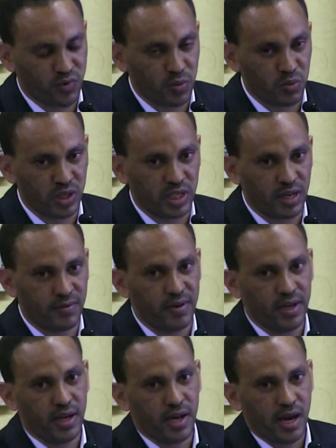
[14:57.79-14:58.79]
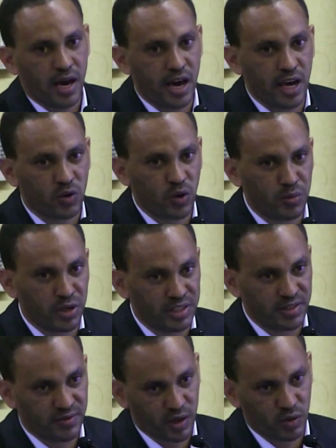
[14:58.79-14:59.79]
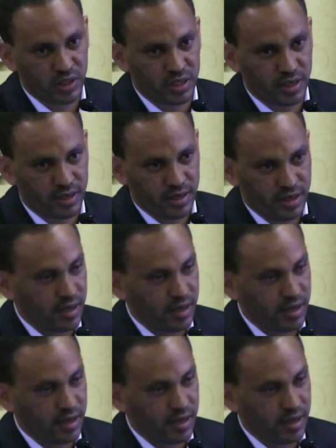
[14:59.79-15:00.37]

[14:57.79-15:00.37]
from Burundi have higher comprehensive knowledge than